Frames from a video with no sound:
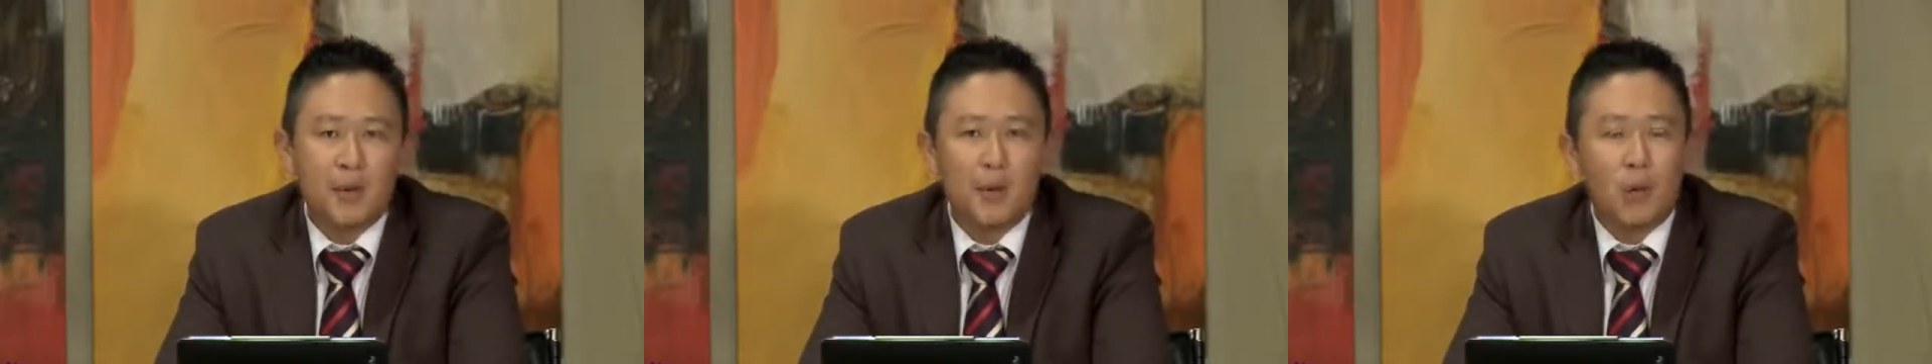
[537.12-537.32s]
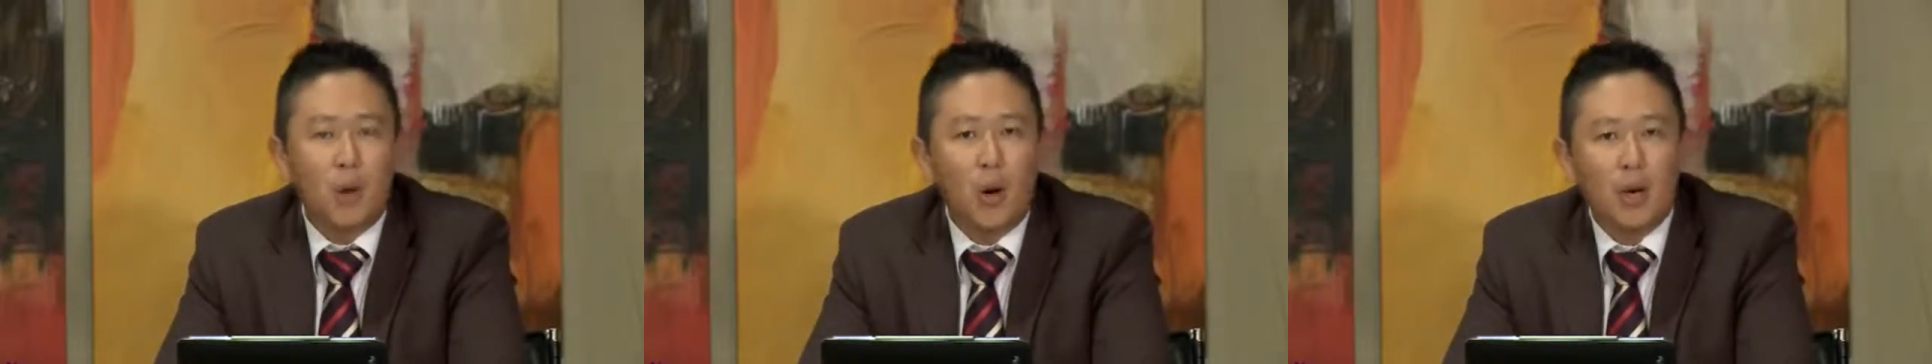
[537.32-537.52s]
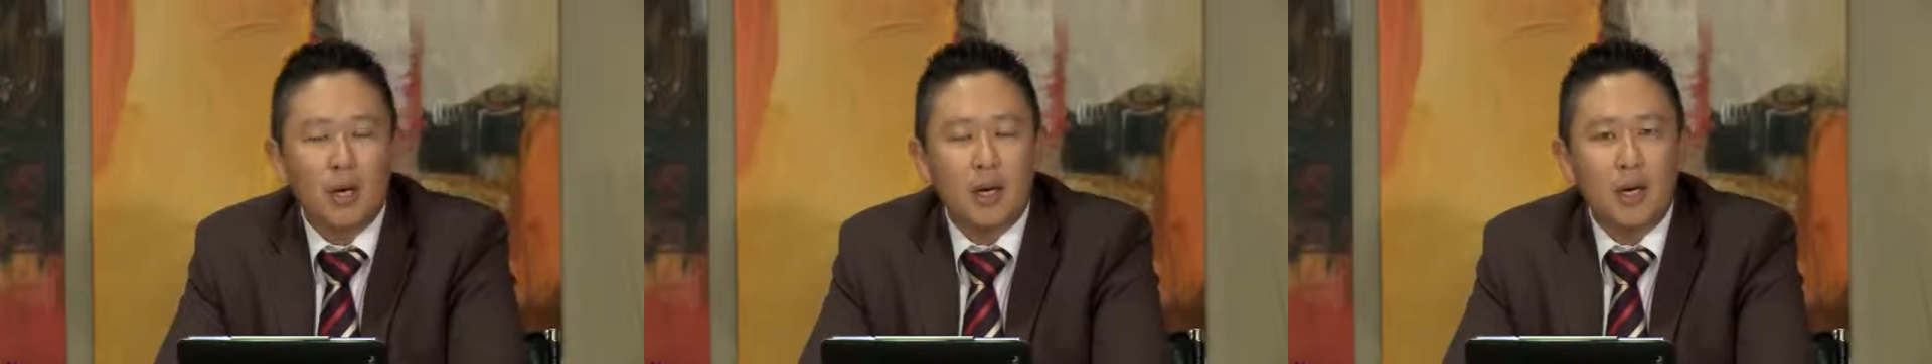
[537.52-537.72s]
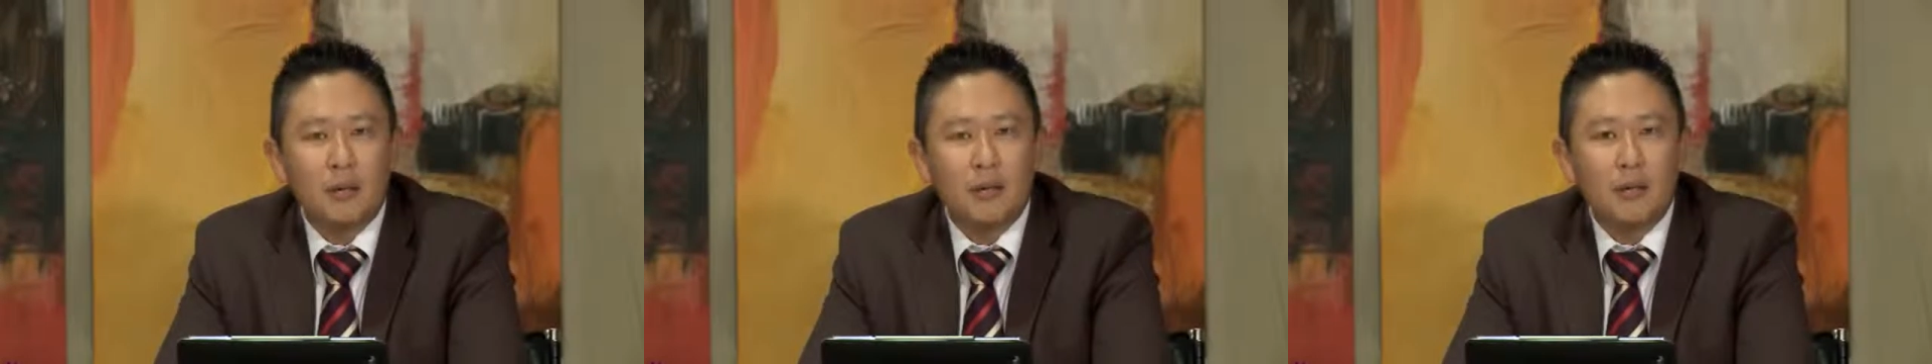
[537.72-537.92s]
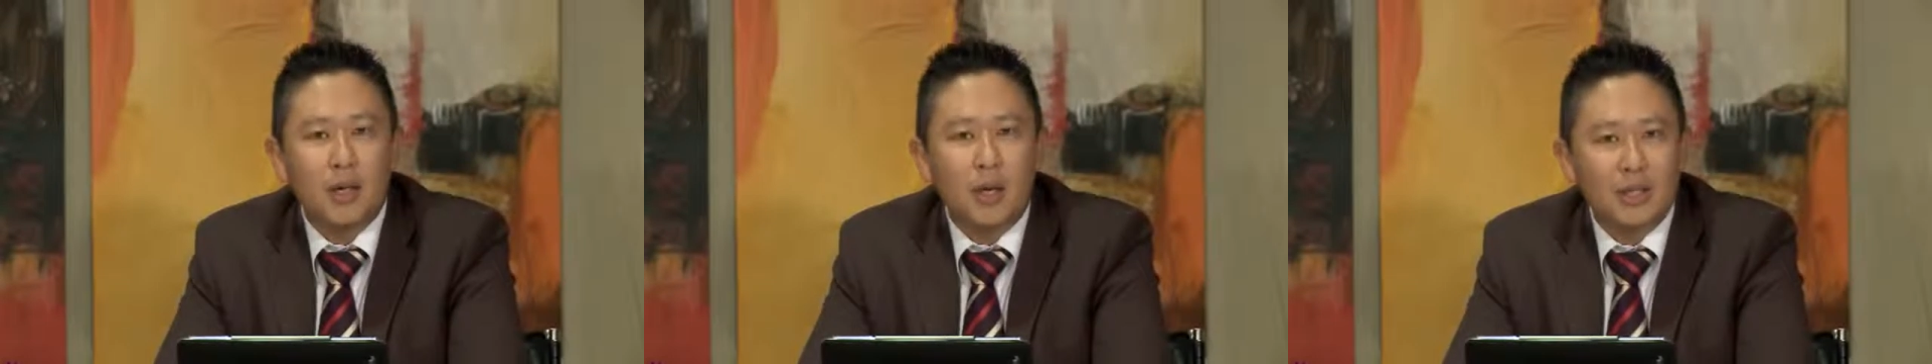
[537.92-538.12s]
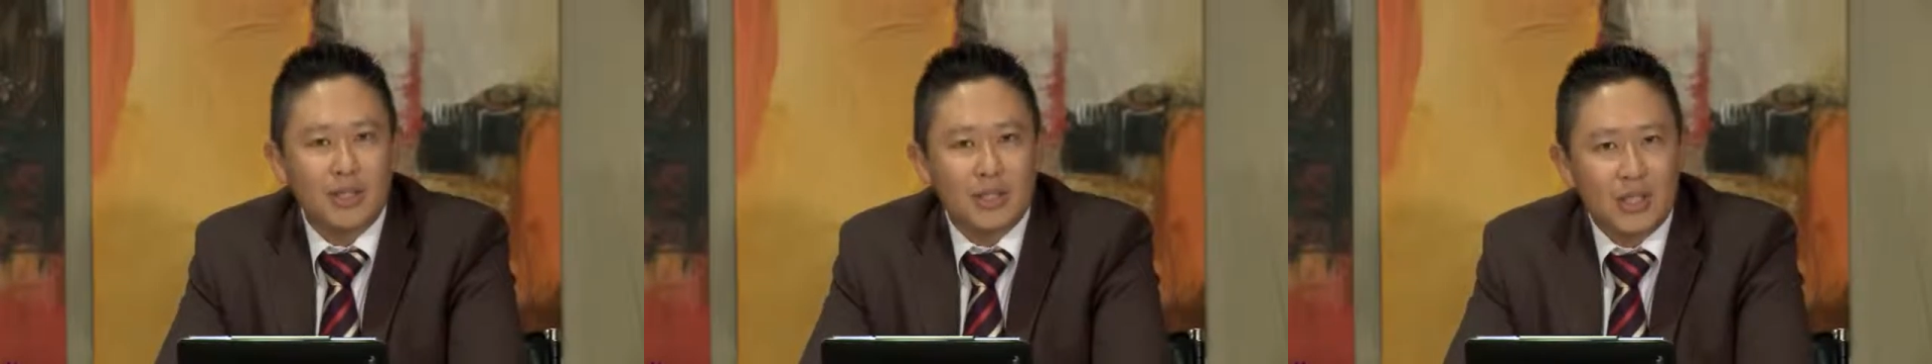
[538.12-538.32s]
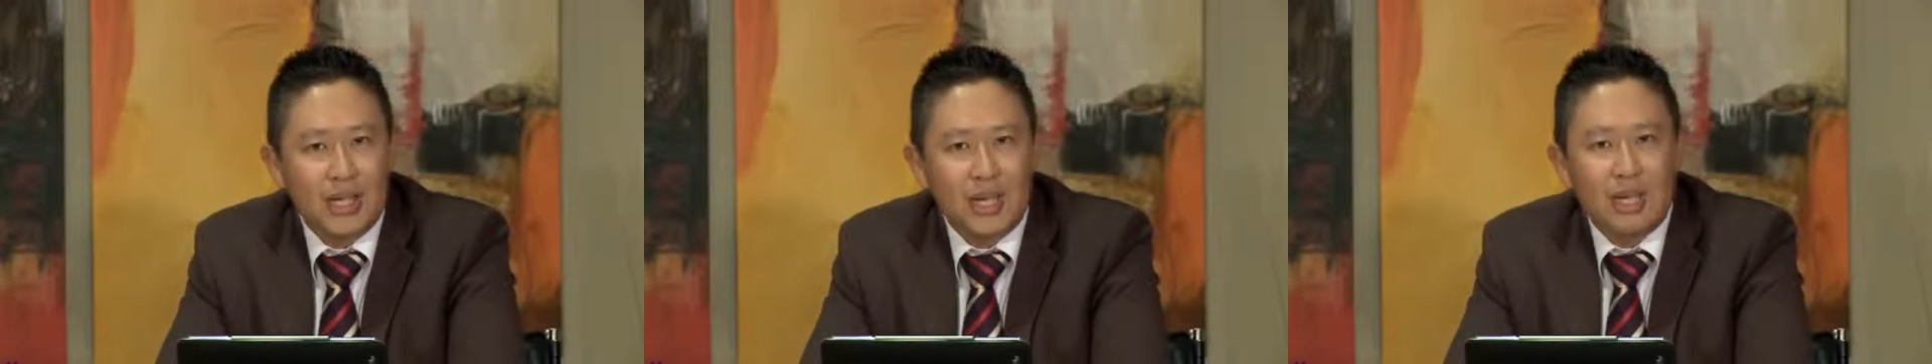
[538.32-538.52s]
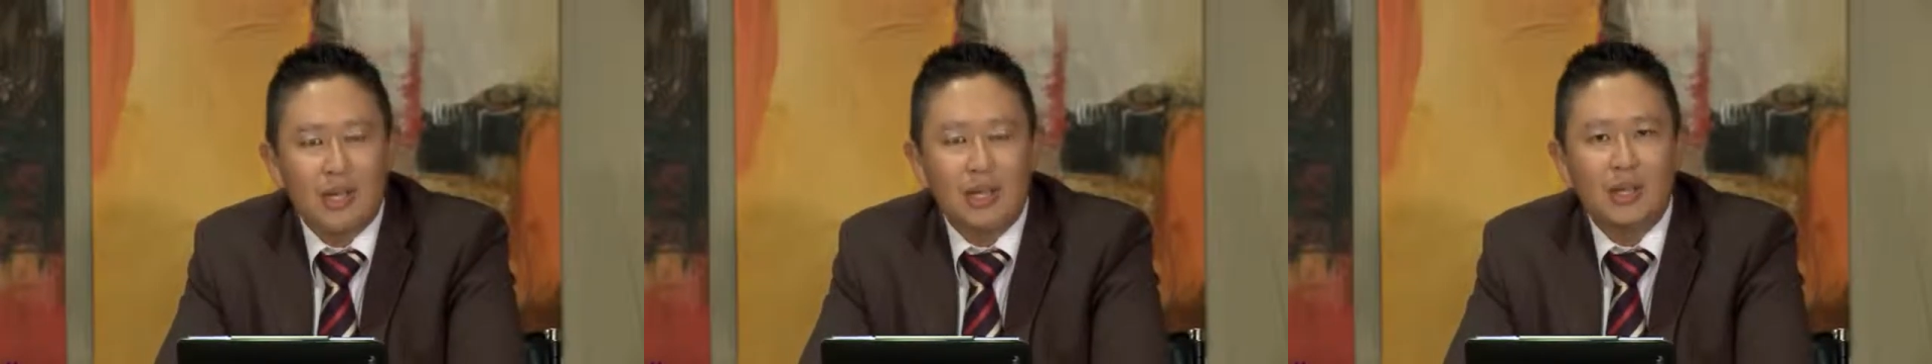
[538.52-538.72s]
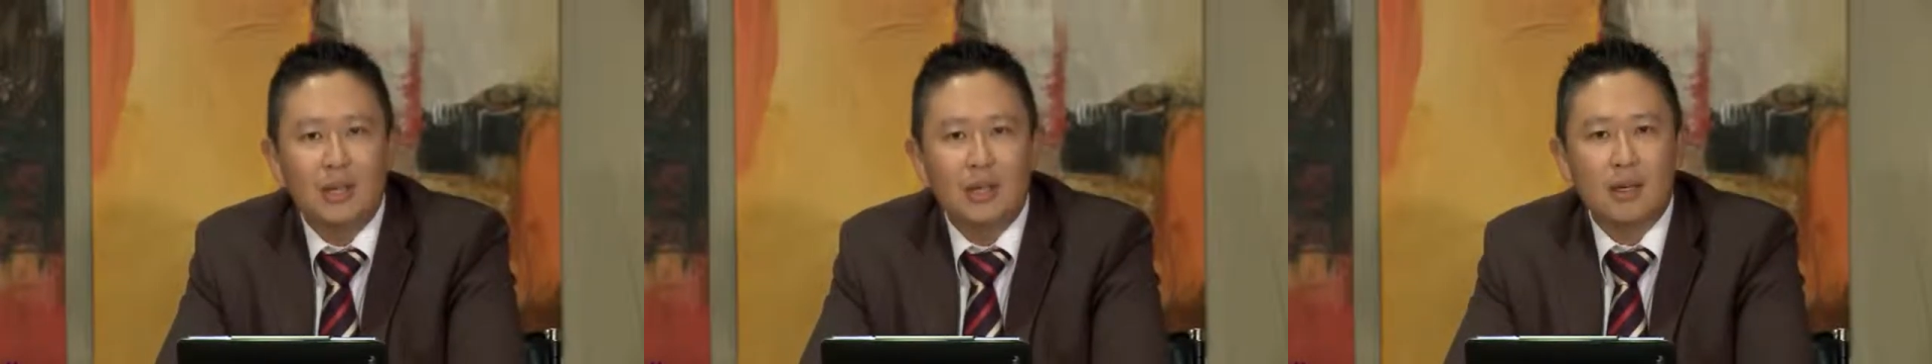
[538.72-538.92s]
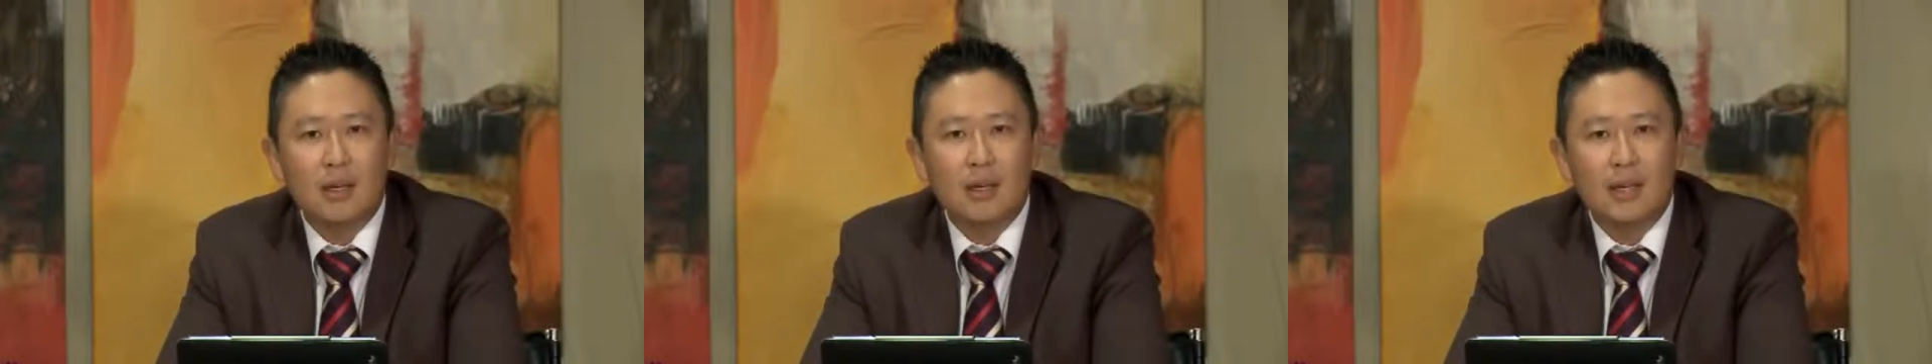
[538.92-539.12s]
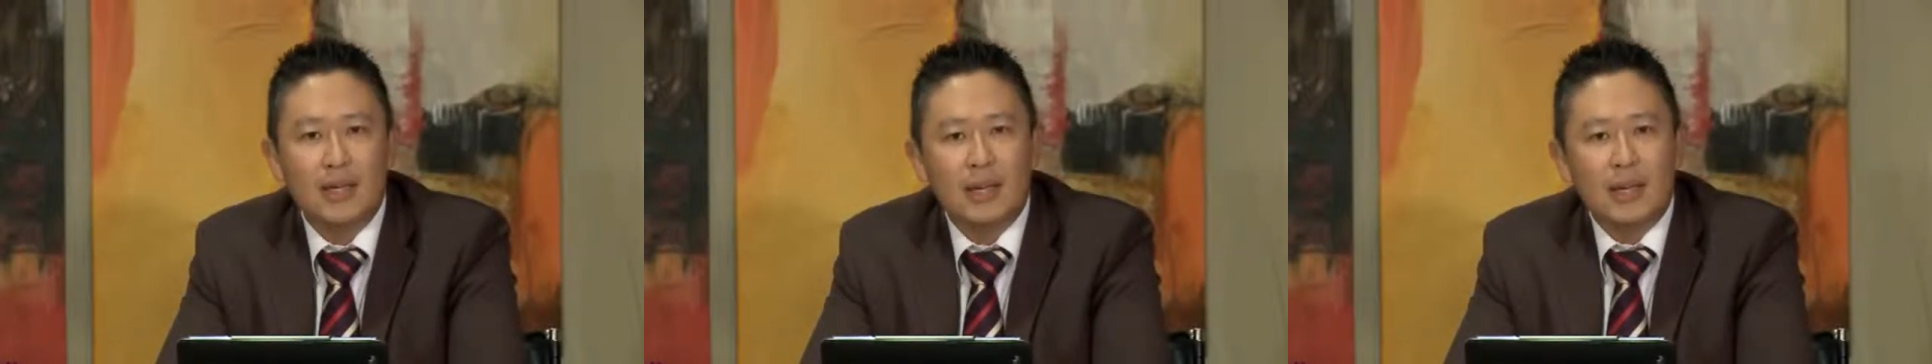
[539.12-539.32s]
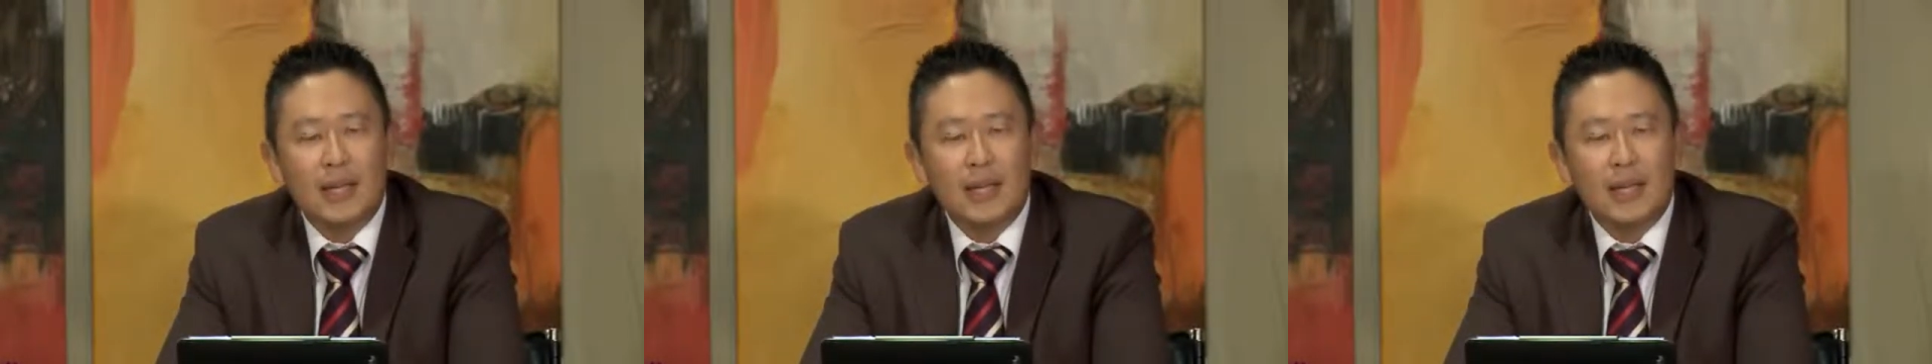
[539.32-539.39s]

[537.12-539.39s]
But what I'm not saying here